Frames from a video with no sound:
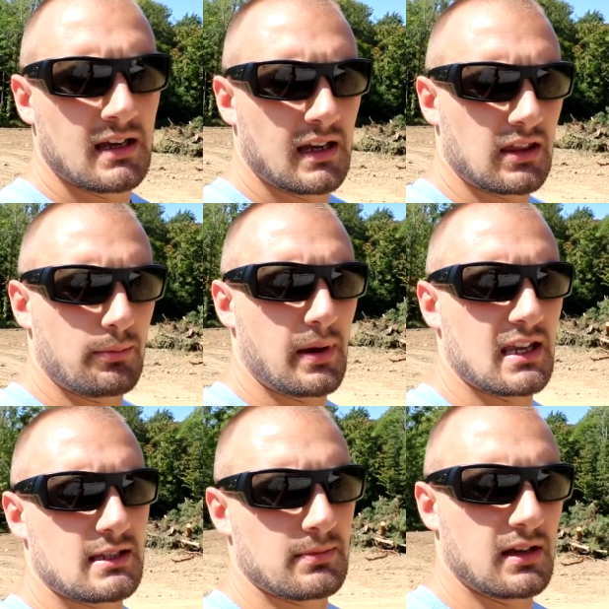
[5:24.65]
in the
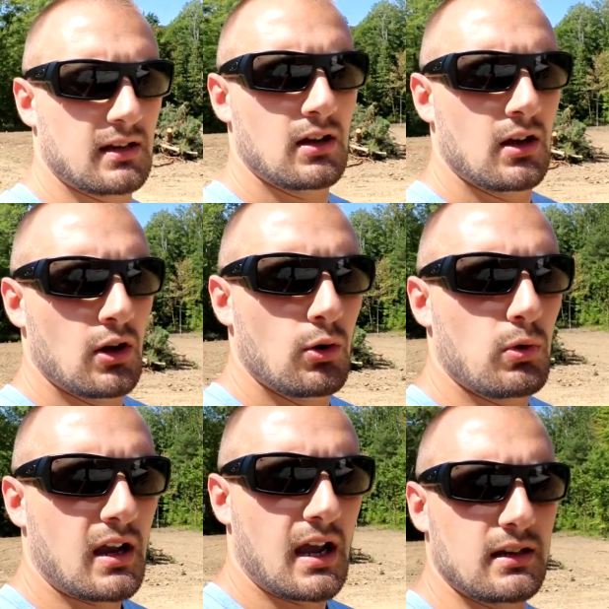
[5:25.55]
basement,
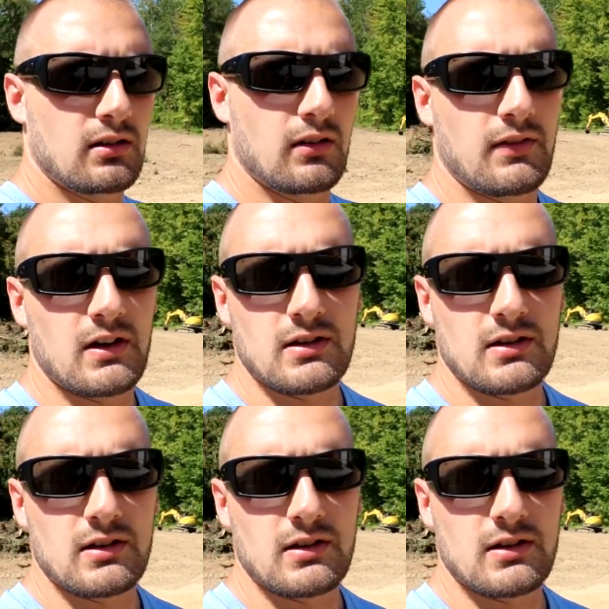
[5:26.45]
what kind of